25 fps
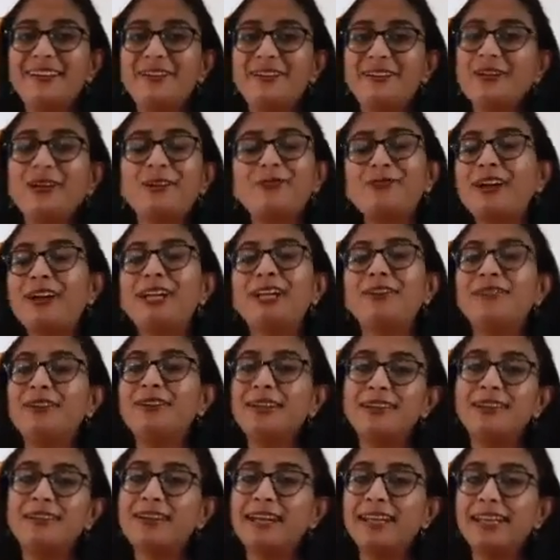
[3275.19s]
You can find even
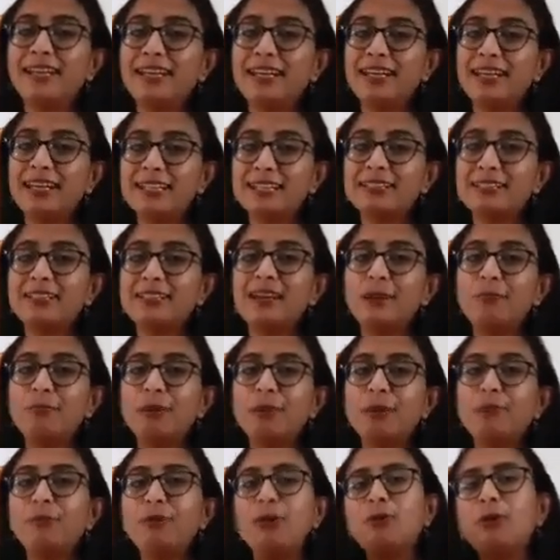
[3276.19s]
in running race,
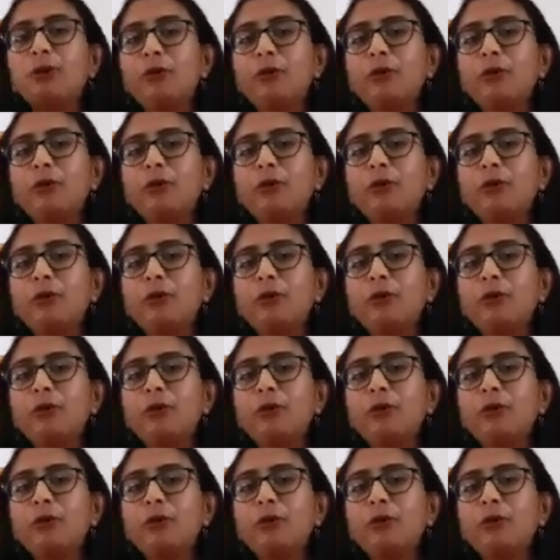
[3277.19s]
people who